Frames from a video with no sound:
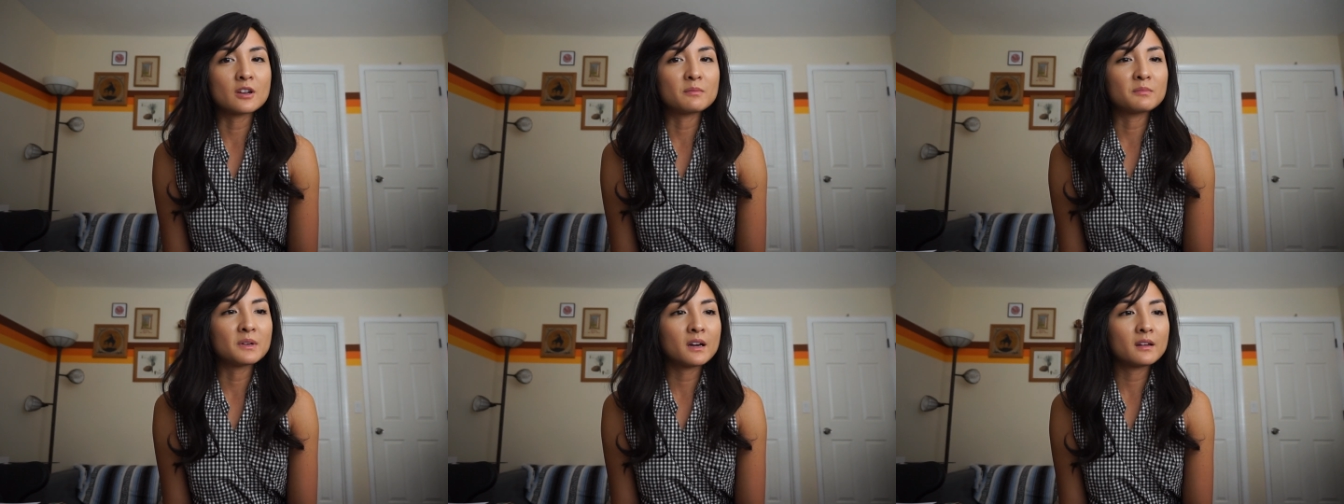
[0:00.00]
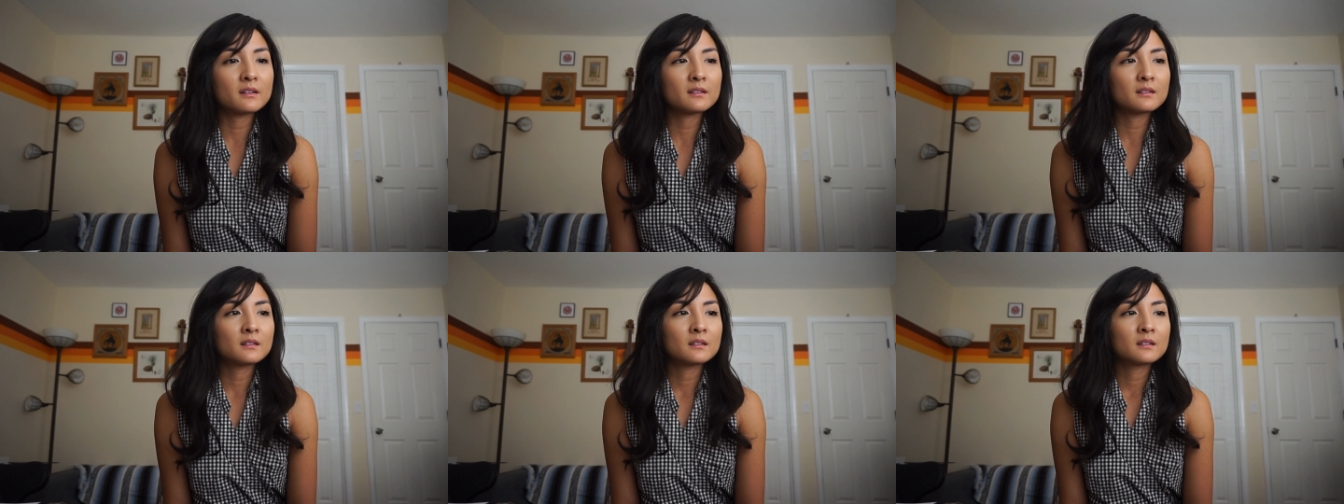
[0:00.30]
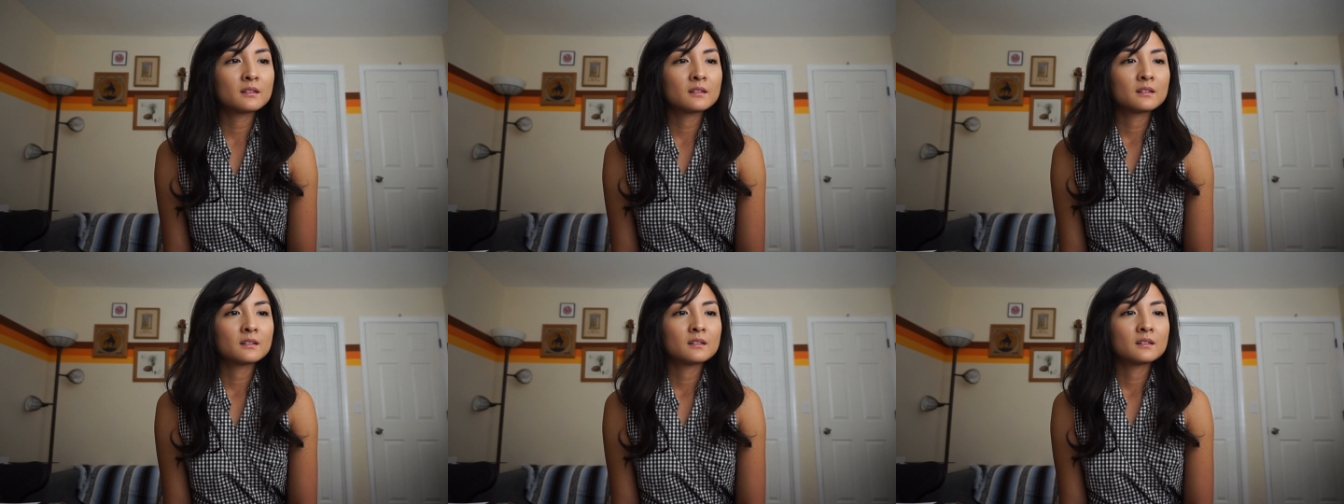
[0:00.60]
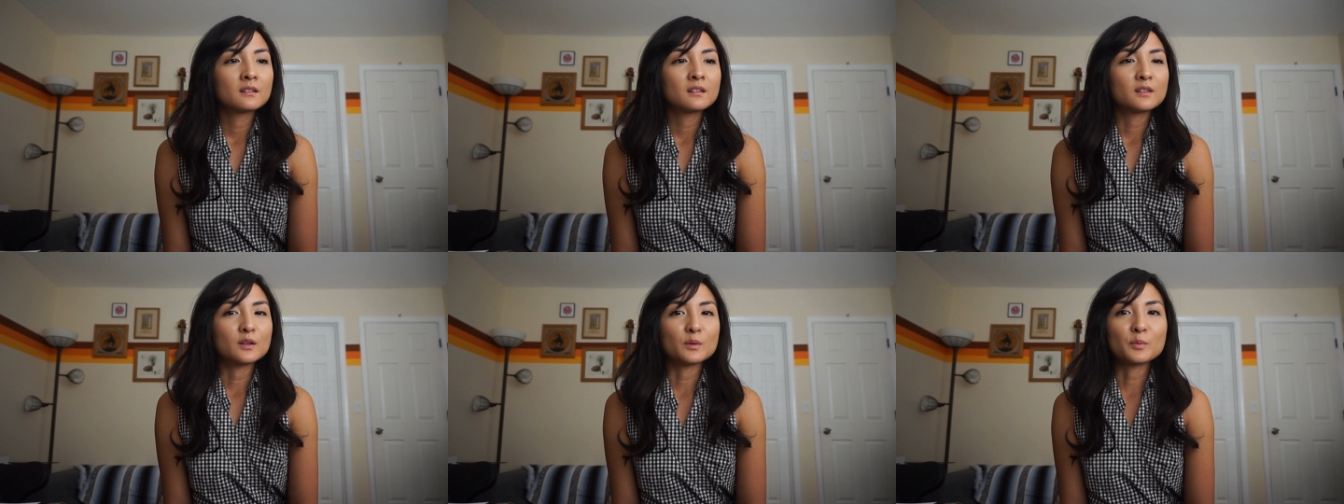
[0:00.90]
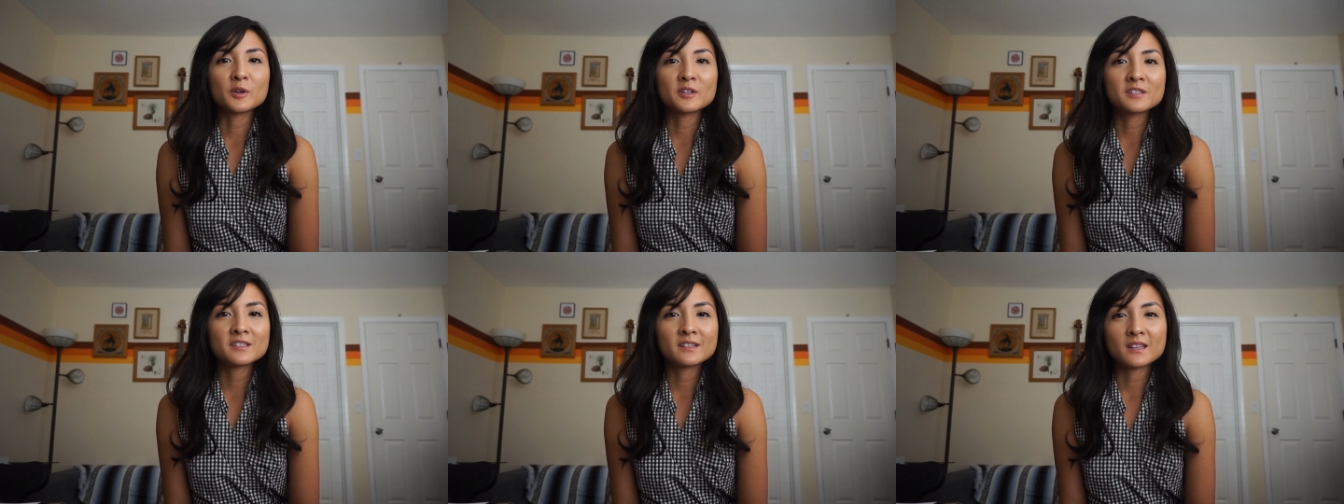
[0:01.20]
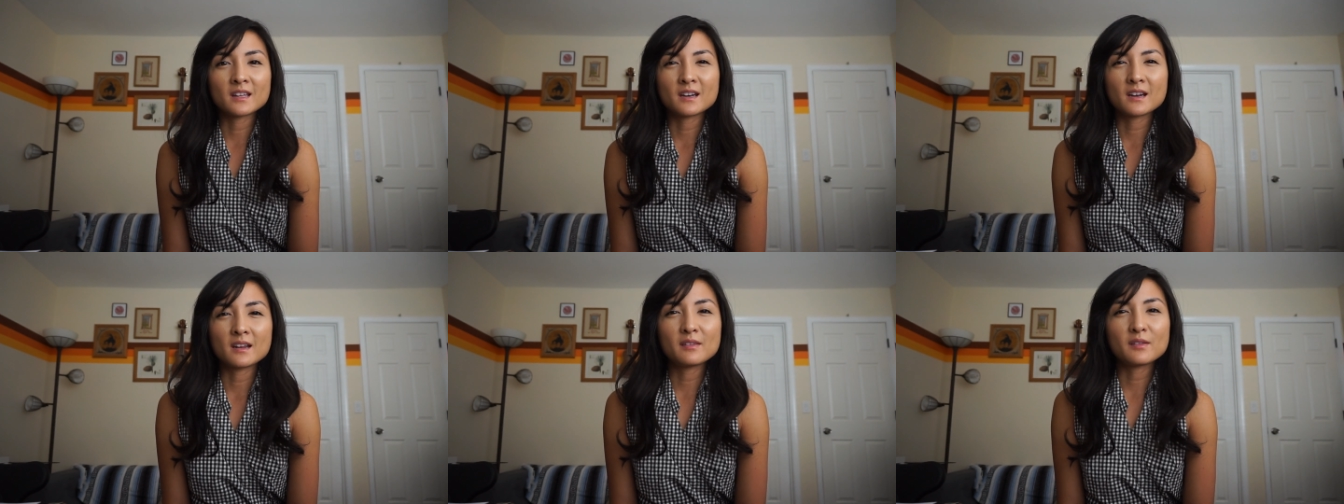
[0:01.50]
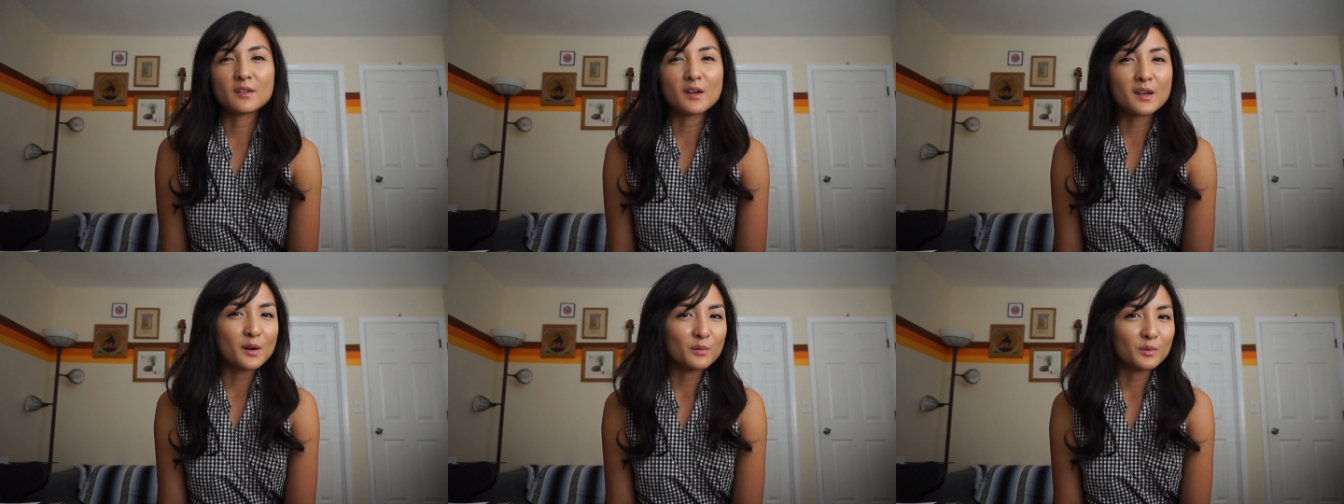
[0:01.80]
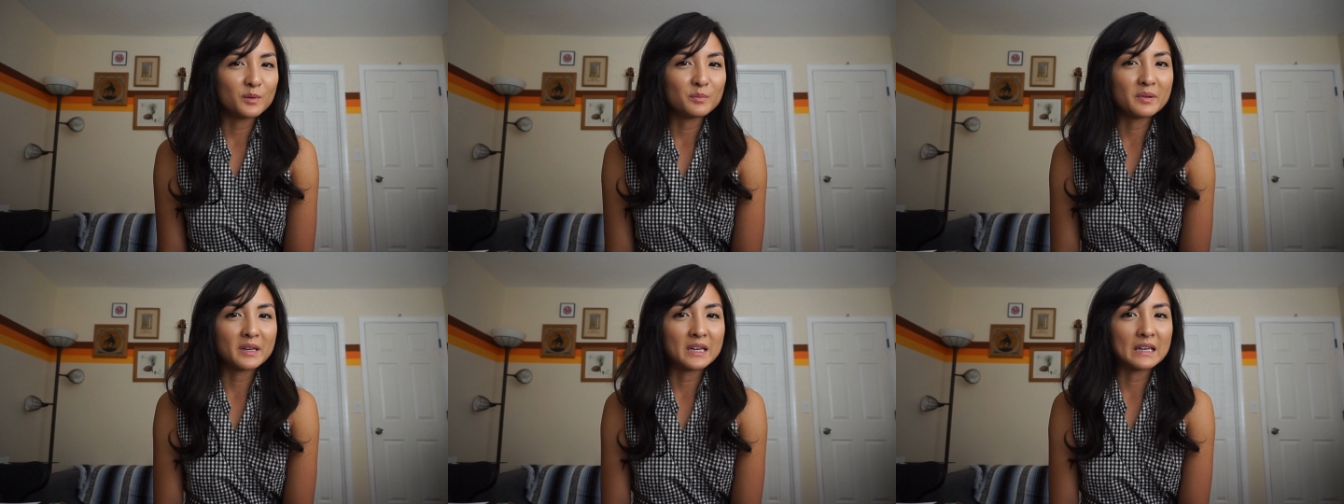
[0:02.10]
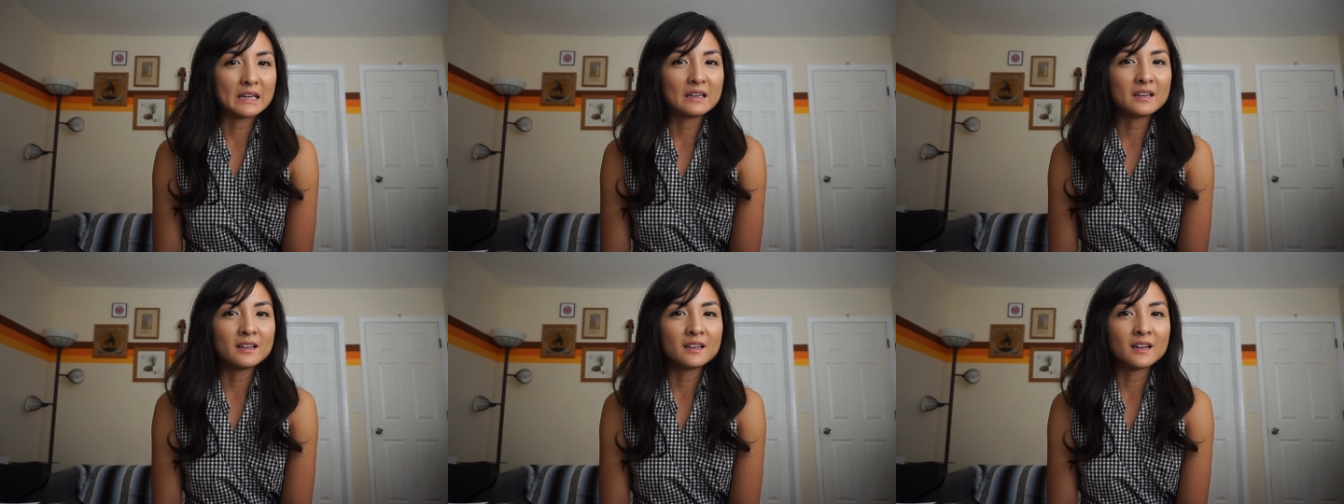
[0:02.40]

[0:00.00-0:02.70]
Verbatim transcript: I'm not the person that I thought I would be